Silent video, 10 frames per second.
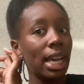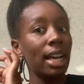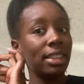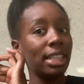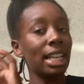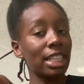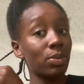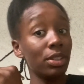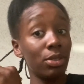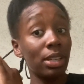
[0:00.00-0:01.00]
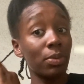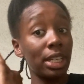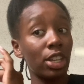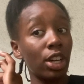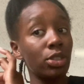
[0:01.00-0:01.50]
And then that's when you can
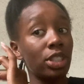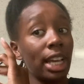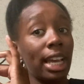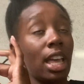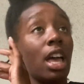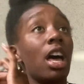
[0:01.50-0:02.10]
renegotiate.